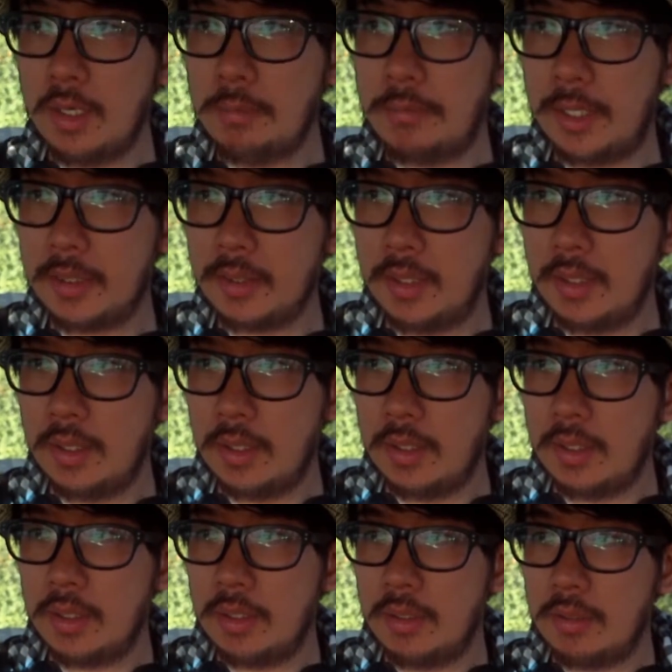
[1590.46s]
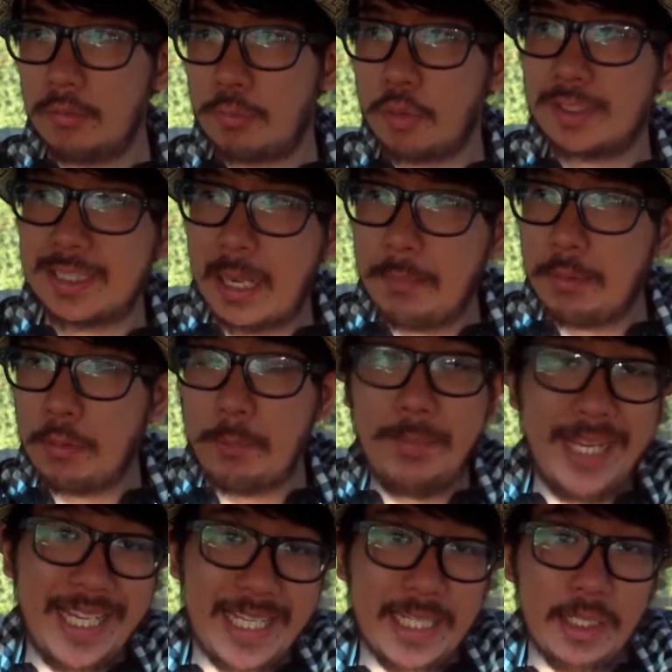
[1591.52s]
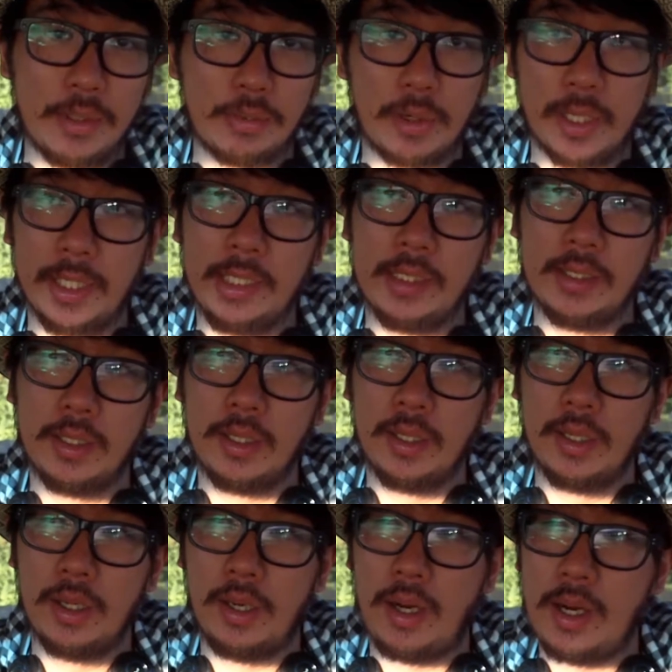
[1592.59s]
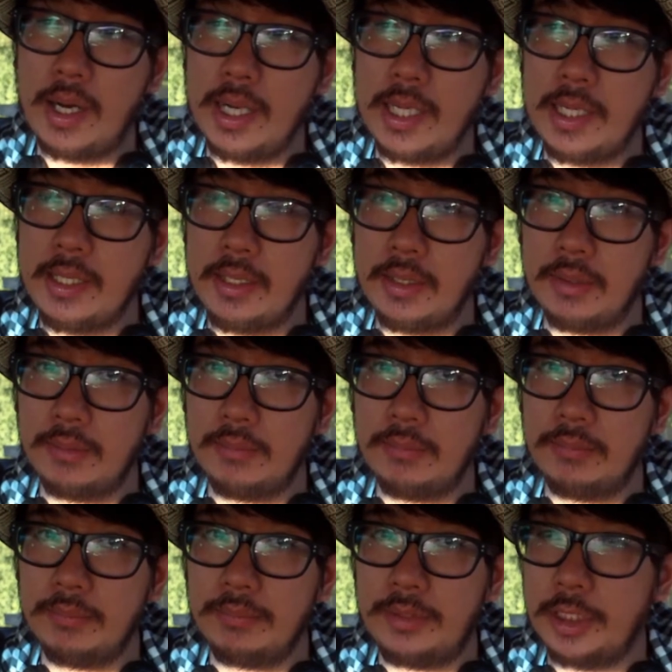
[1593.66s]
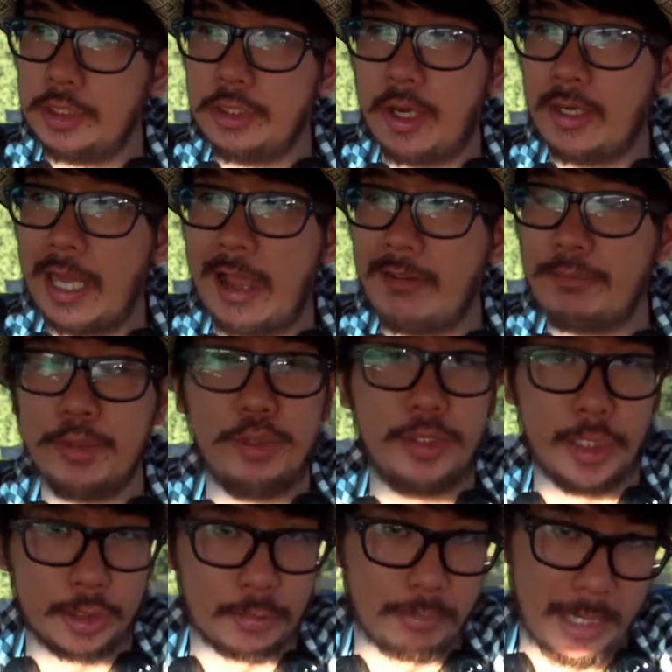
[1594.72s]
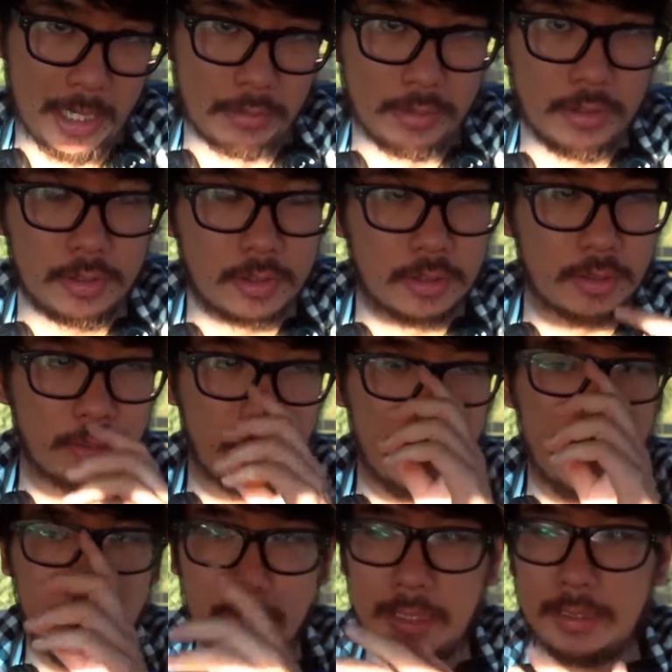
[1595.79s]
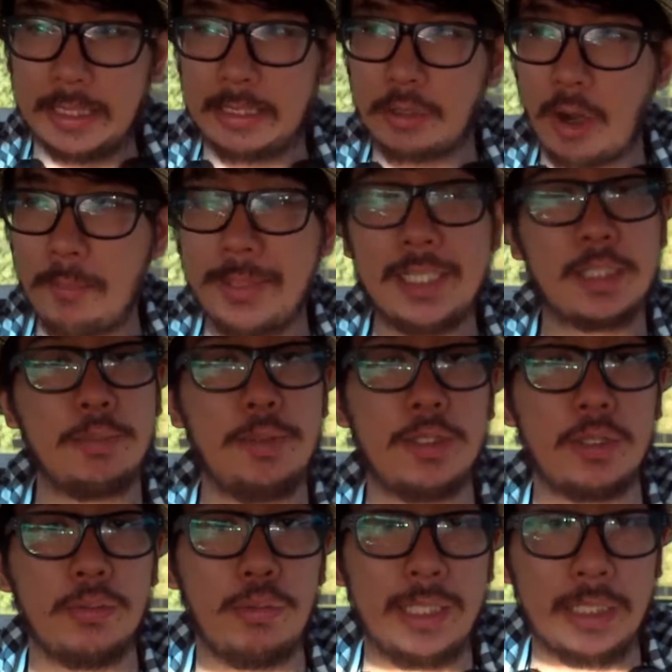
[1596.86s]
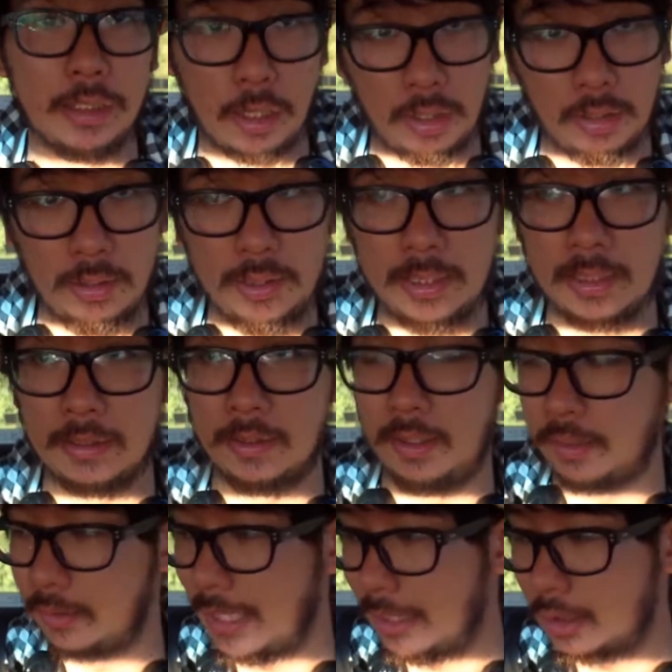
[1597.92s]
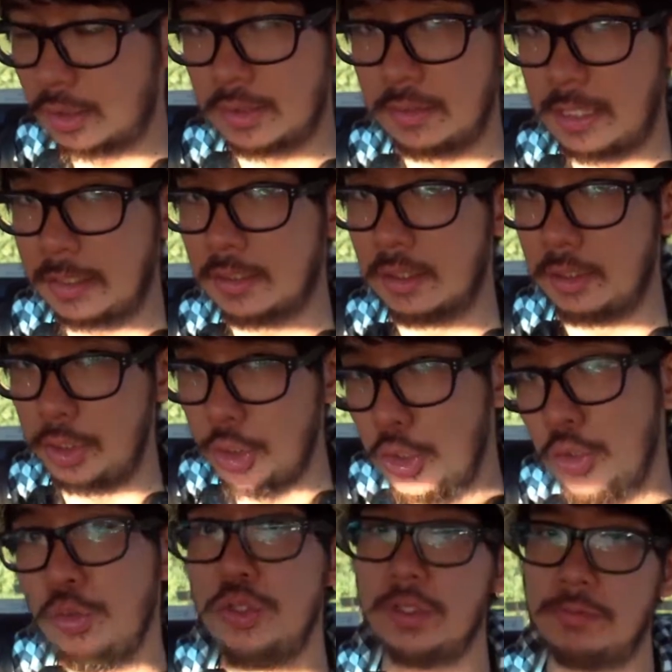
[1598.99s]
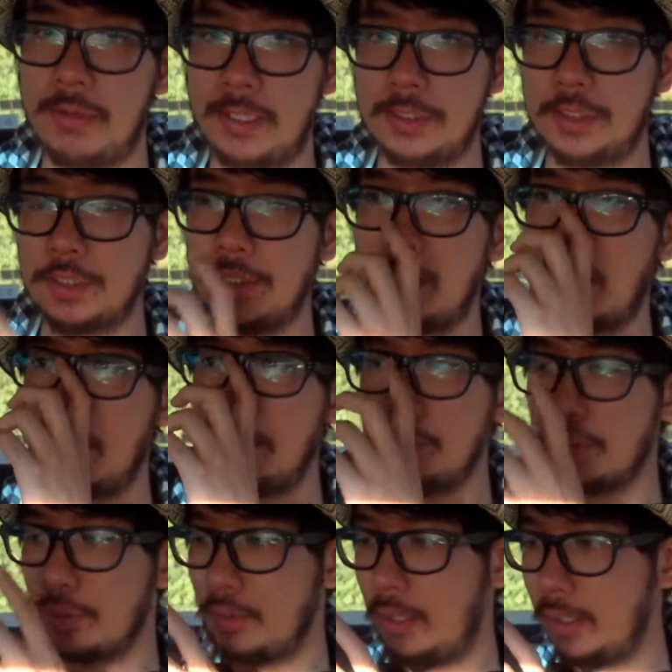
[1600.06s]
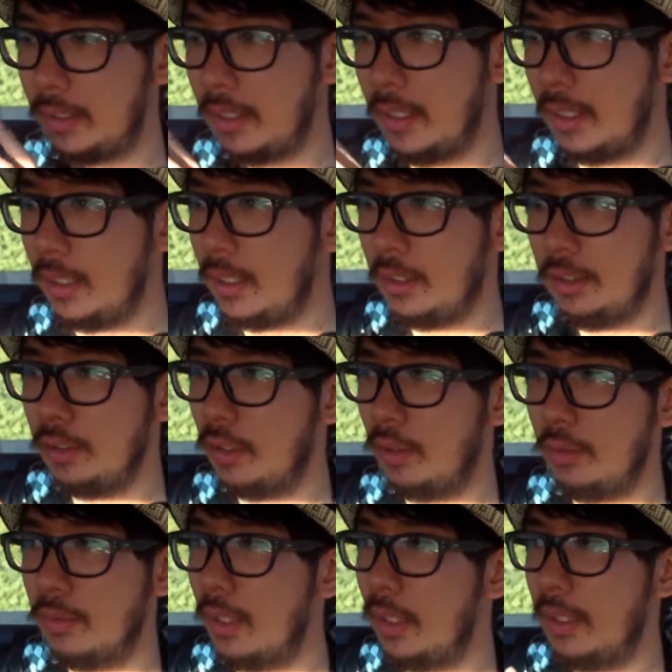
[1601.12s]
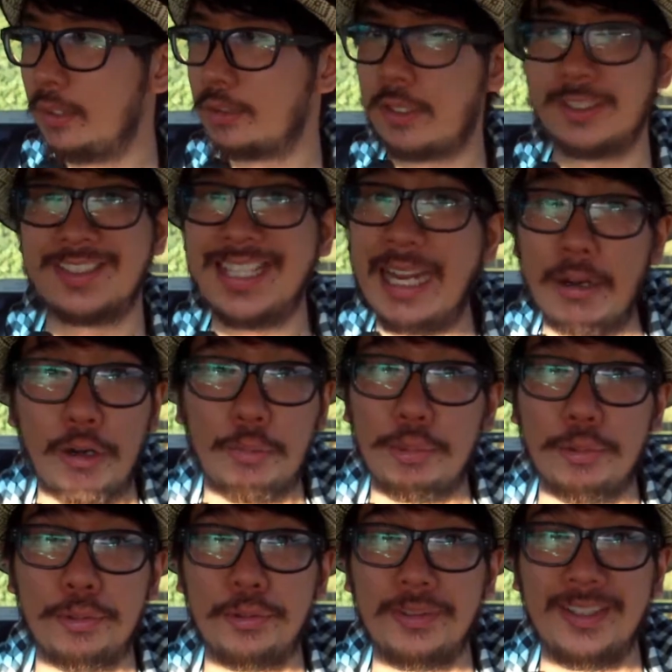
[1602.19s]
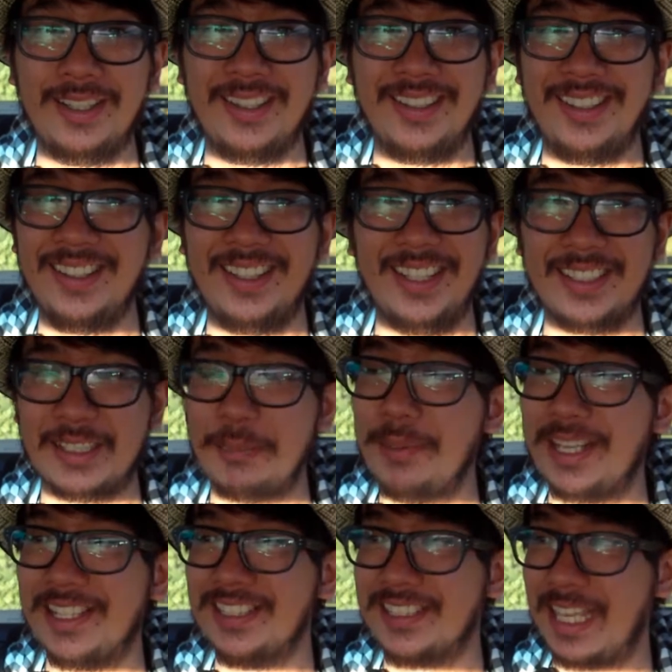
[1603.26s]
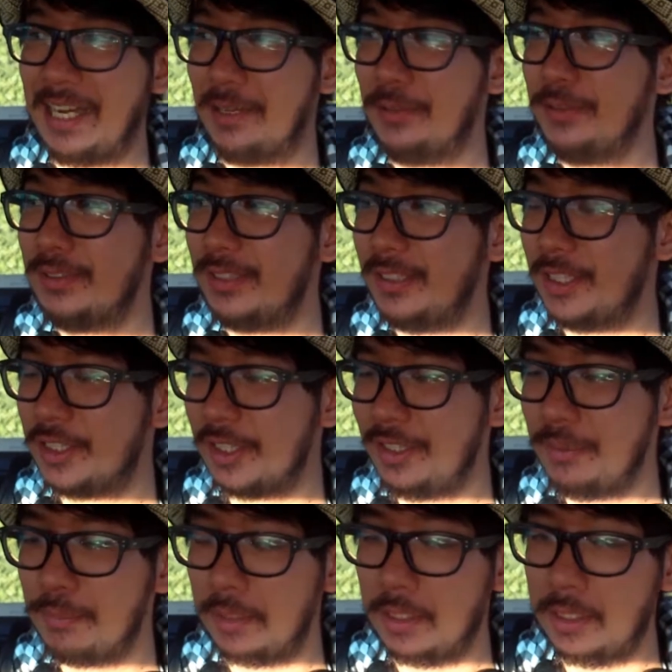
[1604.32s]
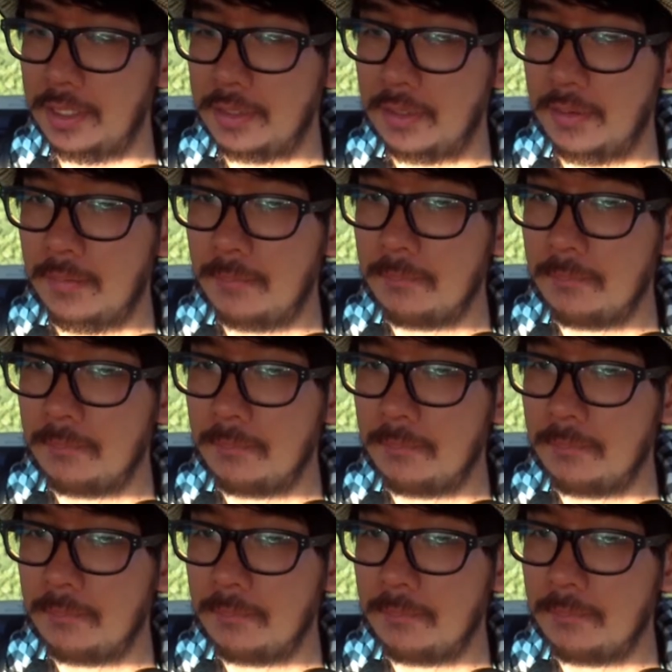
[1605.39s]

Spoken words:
But for example, me, right? I did not have musician parents, right? They got me into music really early, and like that's a huge advantage I have. So like, you know, it's not as terrible as I make it sound initially, but like,